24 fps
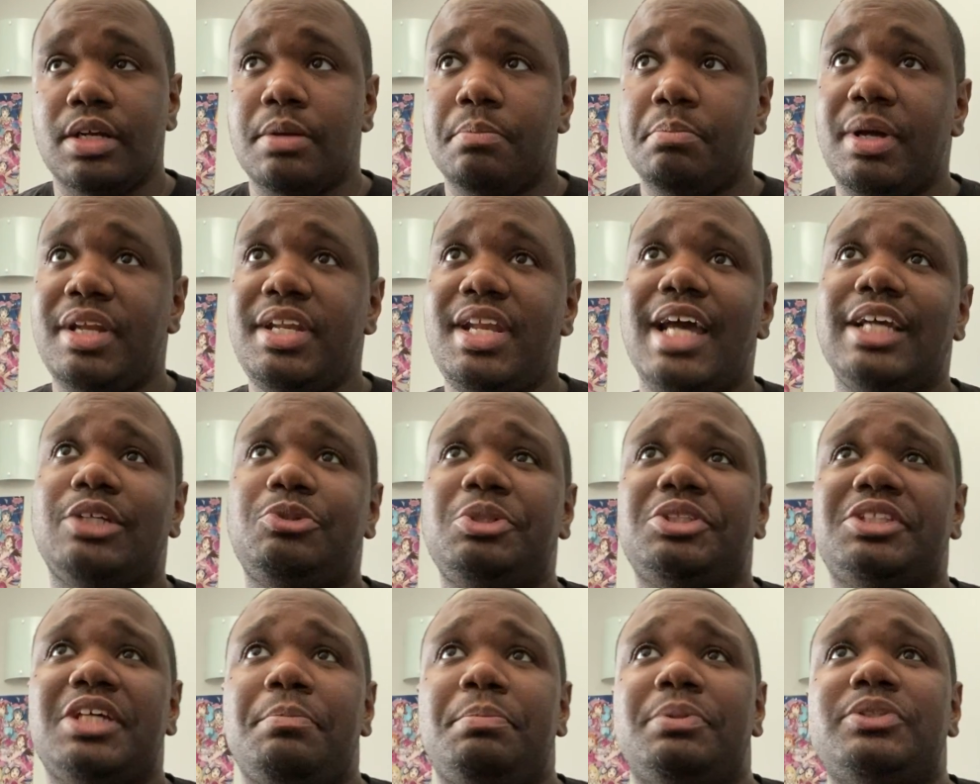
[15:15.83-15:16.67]
But next
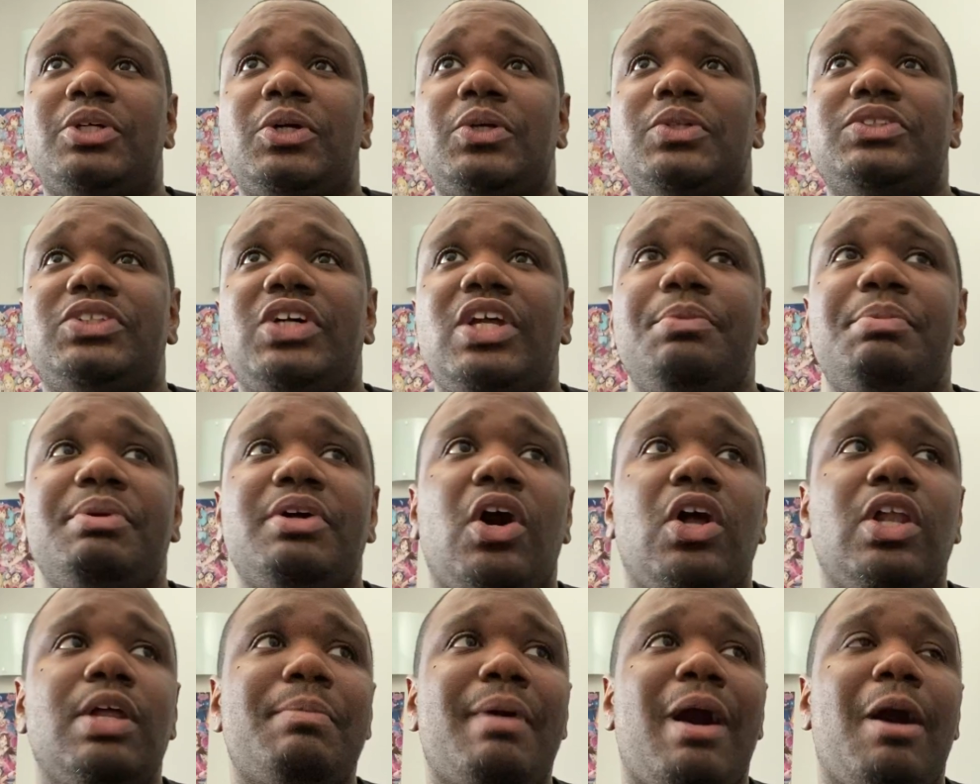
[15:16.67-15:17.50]
week's episode is gonna be
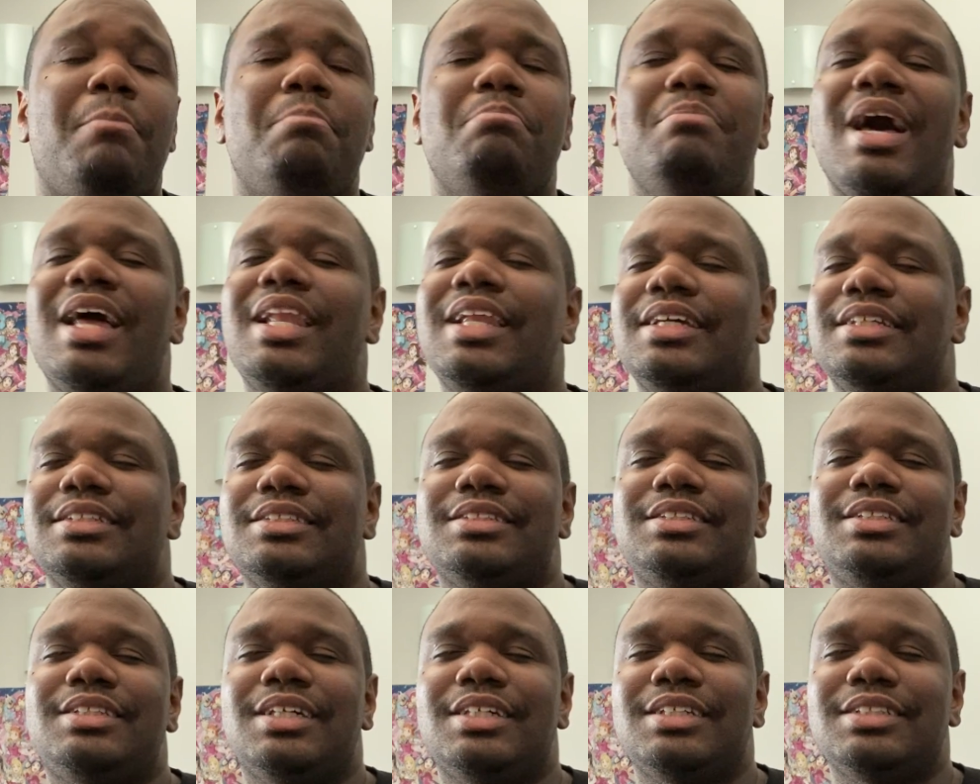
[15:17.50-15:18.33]
all about
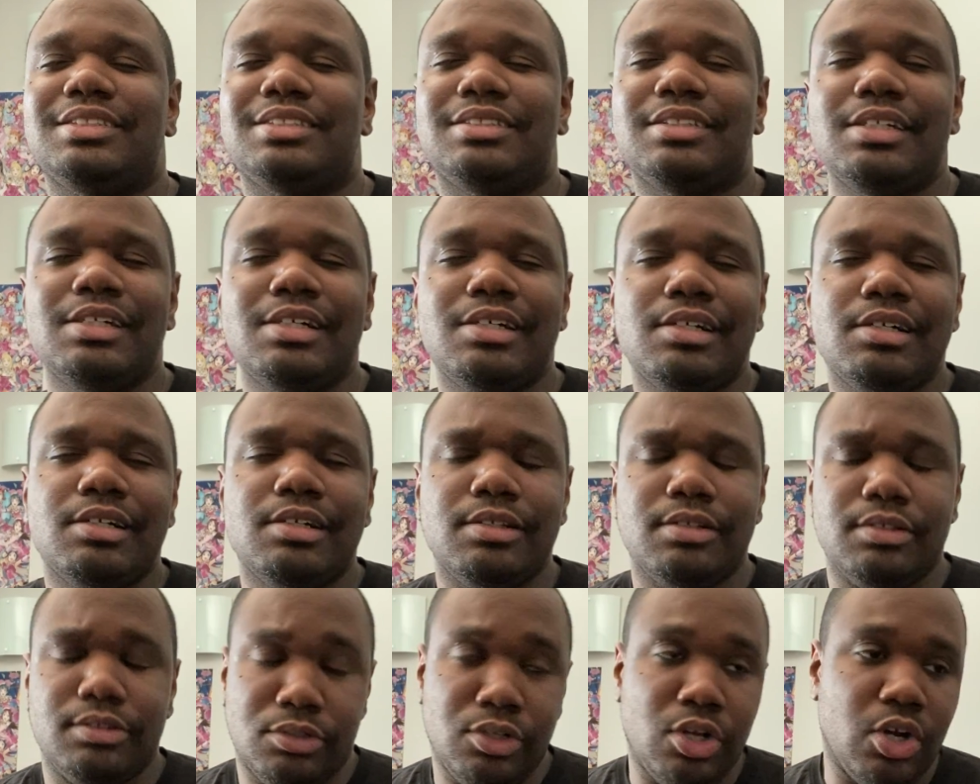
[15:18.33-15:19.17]
melons, because
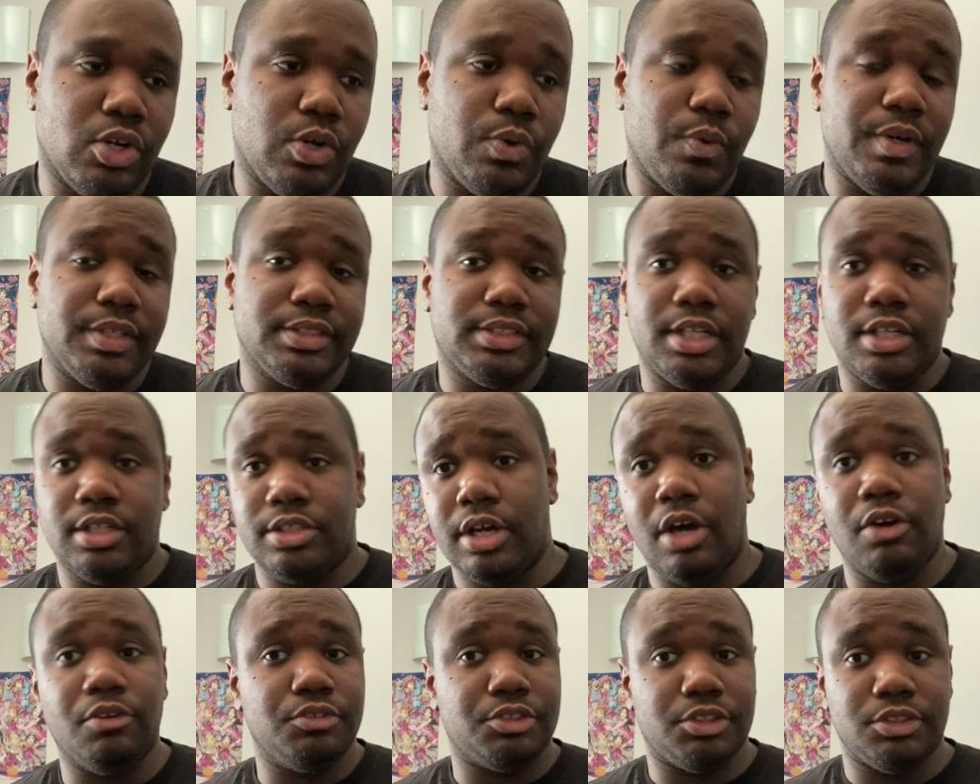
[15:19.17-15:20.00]
Loco was in a
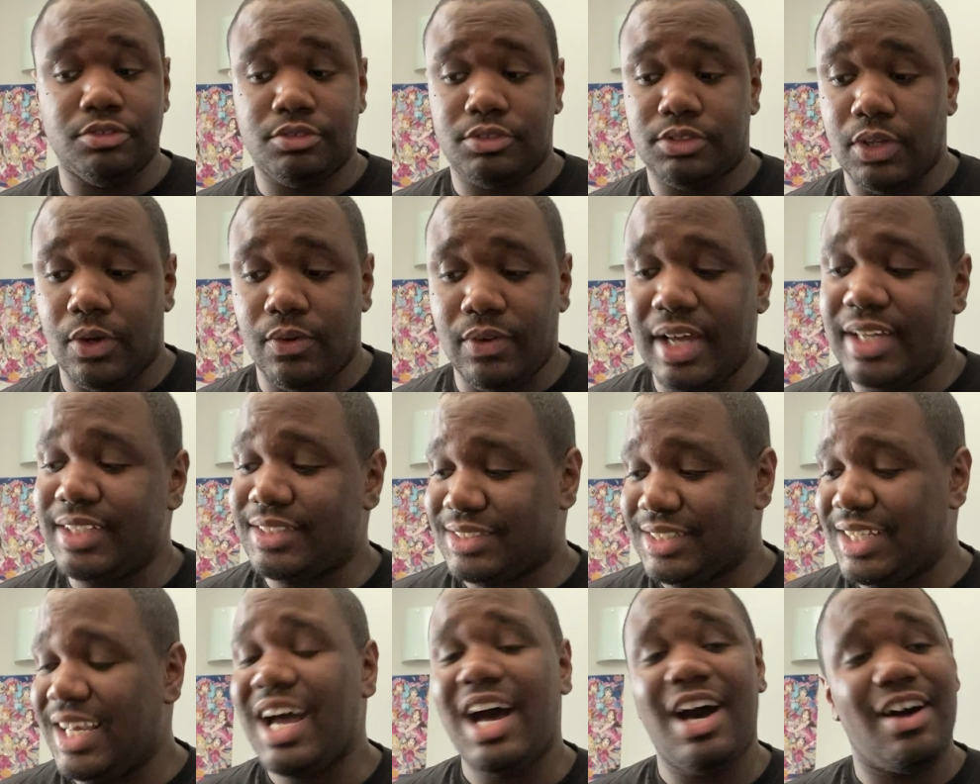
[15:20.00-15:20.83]
doujin. So let's
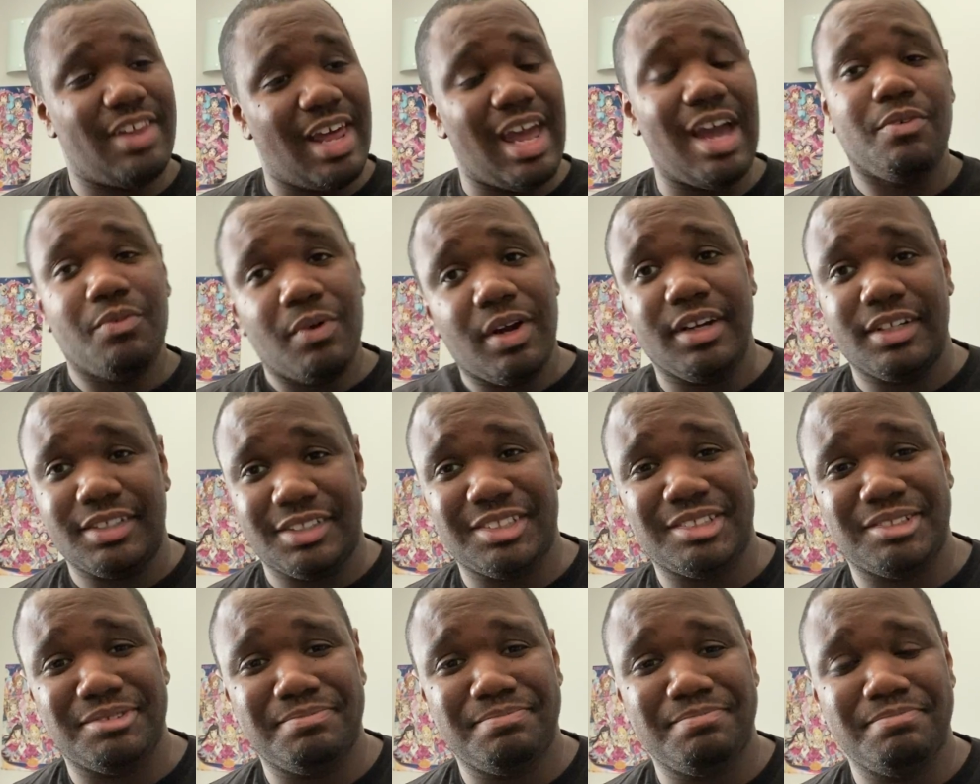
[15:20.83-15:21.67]
see how that
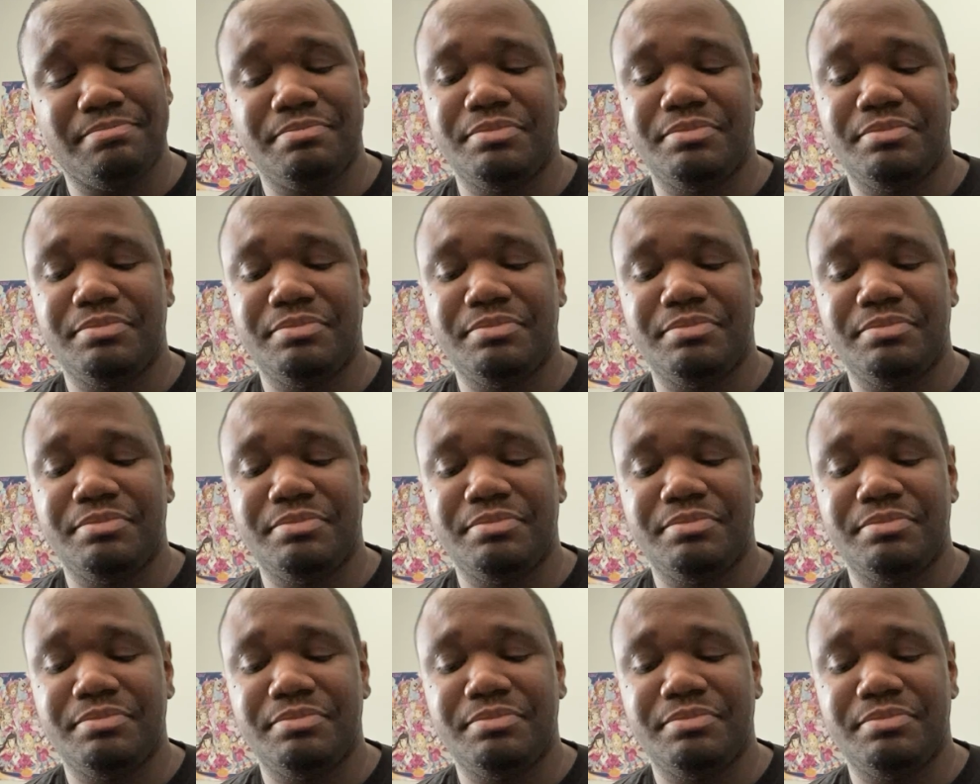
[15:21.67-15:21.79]
works.